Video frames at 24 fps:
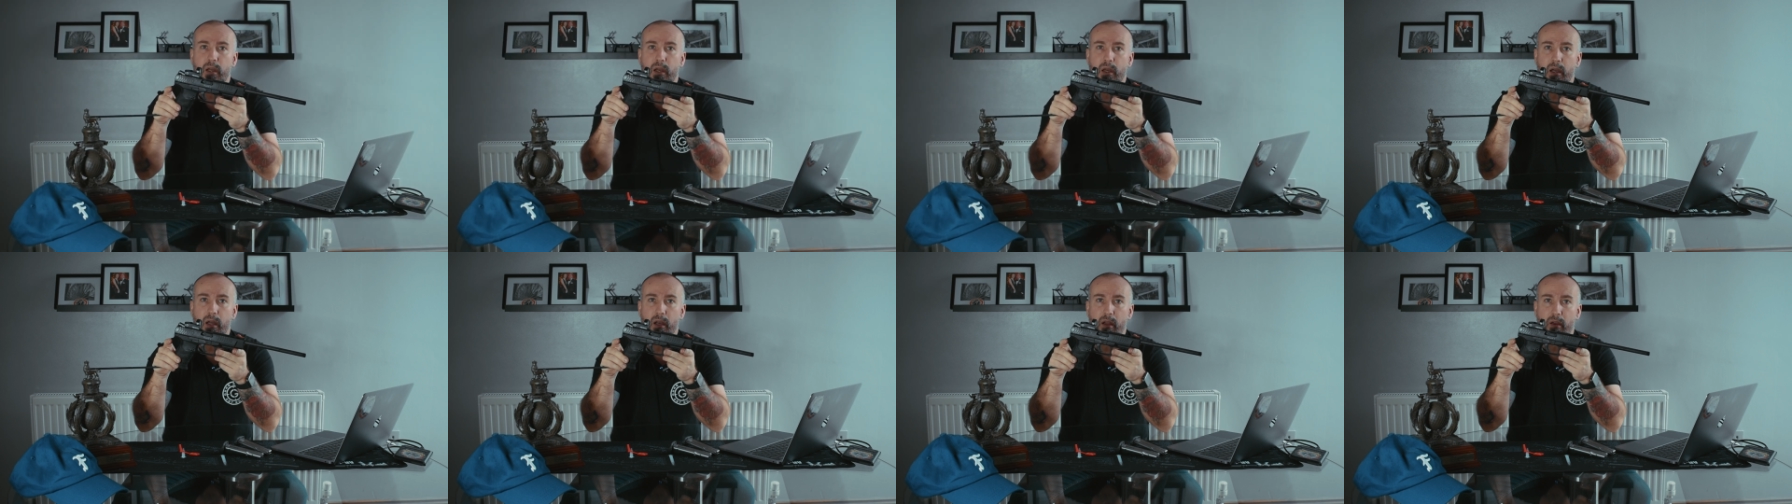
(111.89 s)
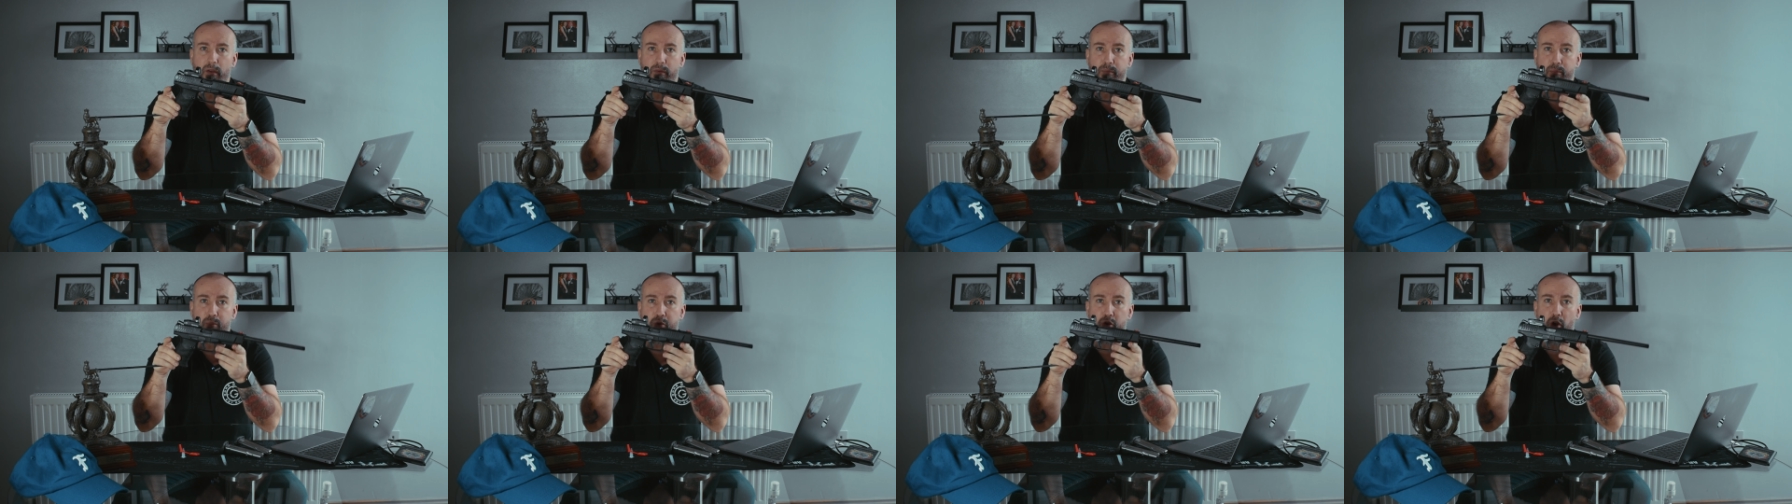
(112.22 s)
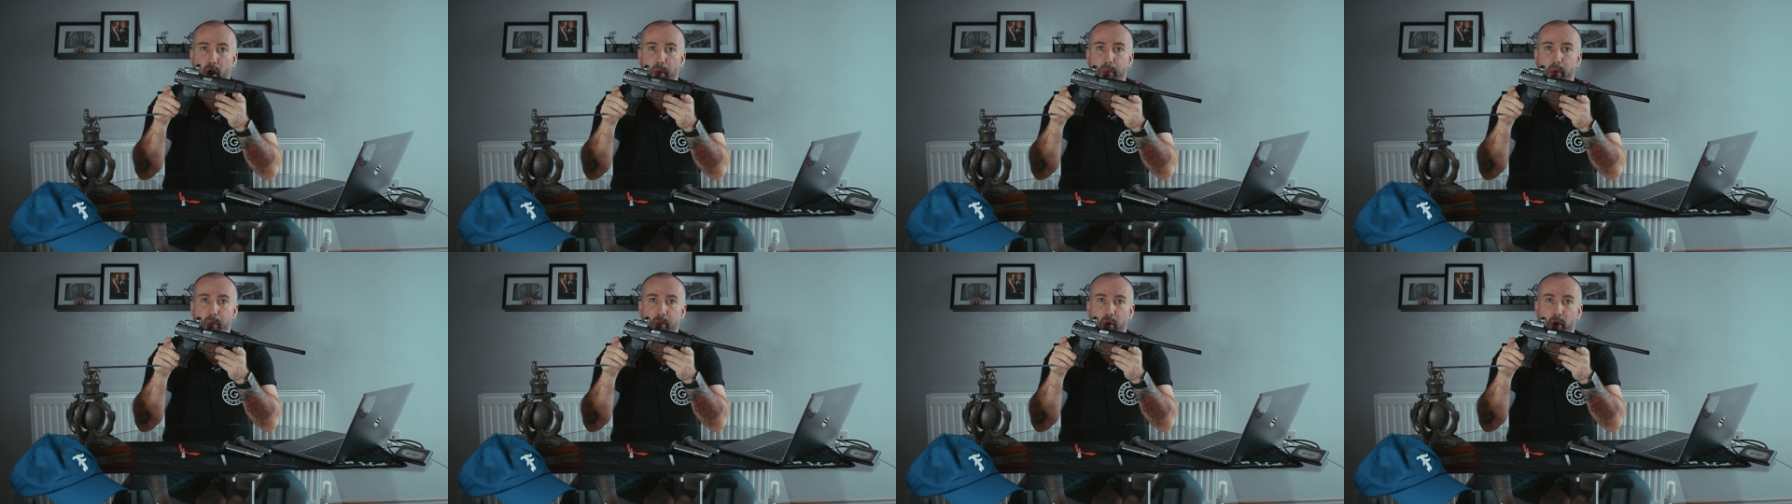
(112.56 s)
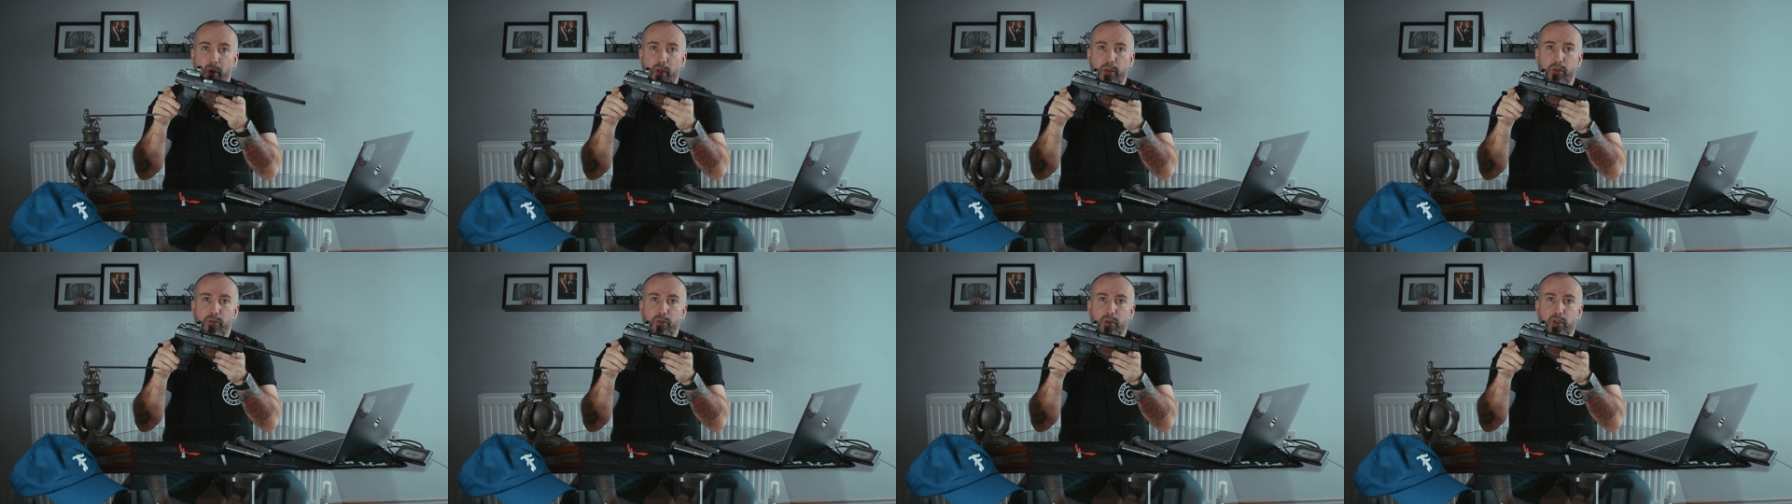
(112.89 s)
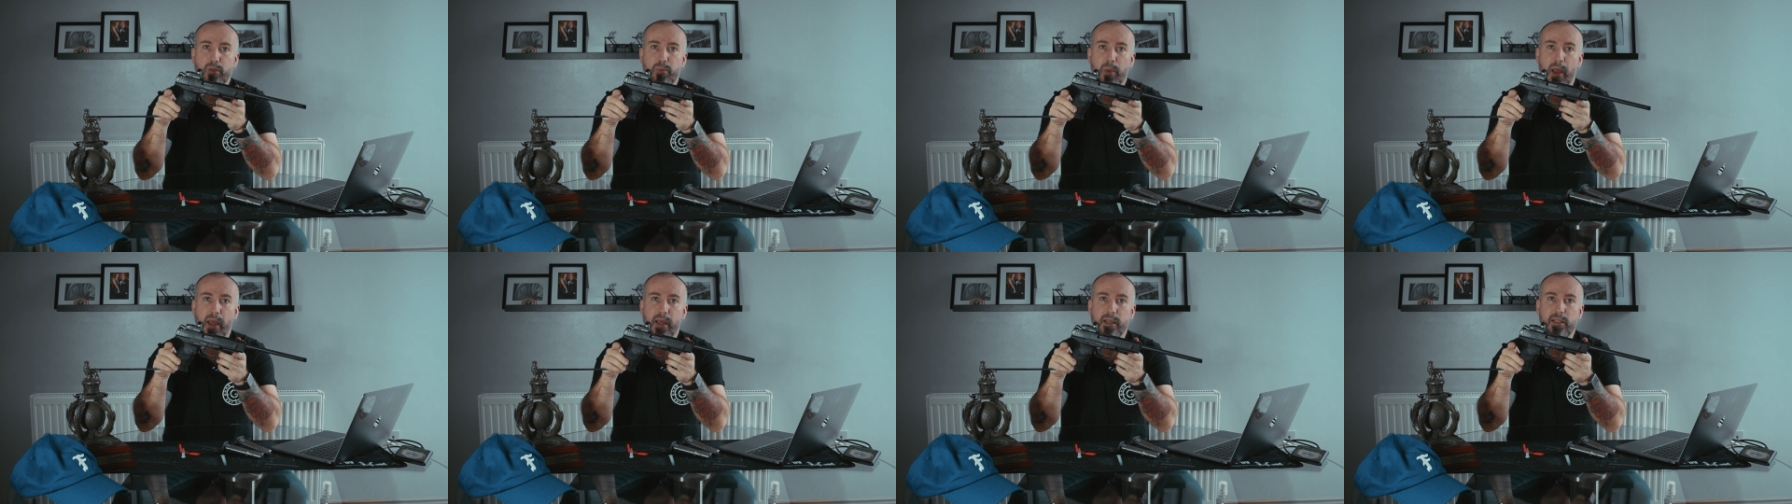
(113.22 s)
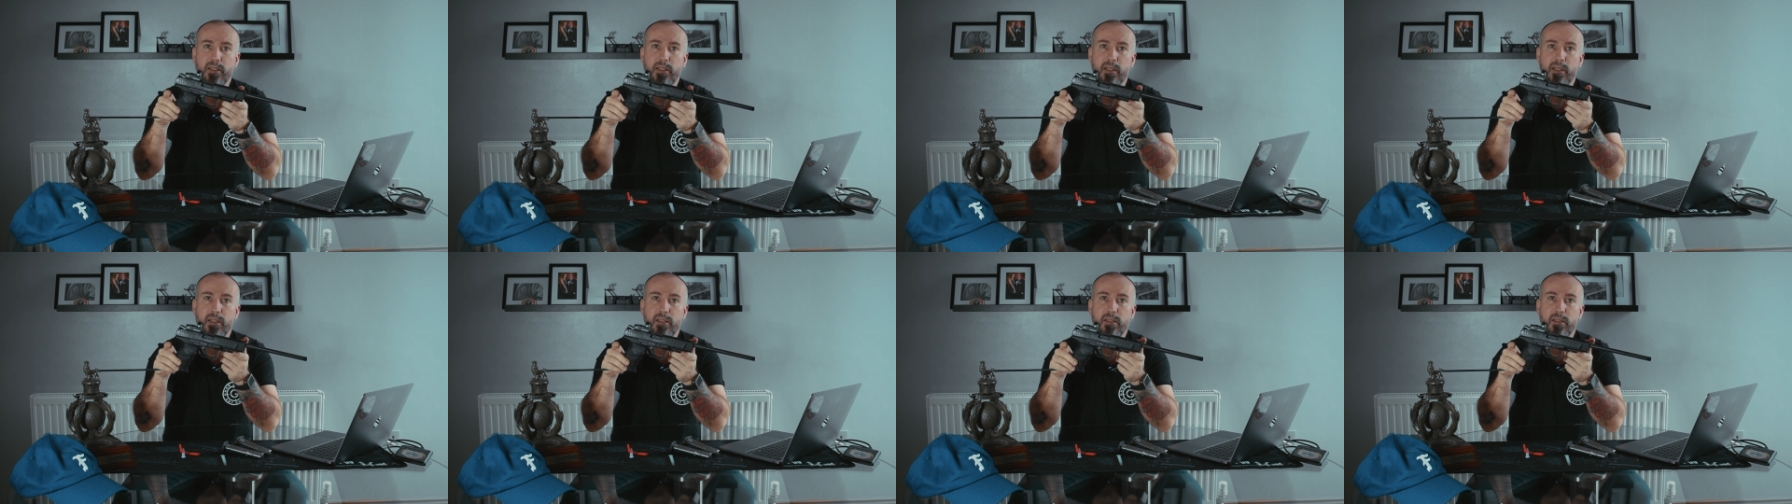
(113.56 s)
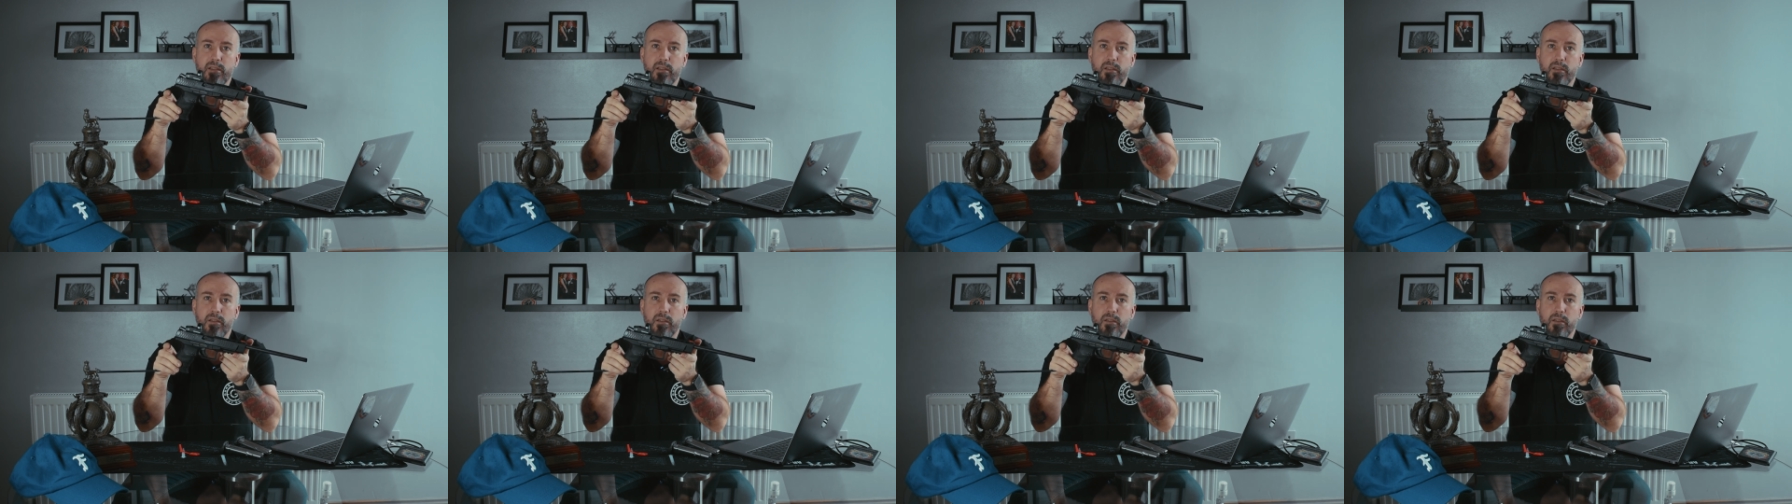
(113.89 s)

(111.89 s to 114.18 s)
and I've proper put it through its paces.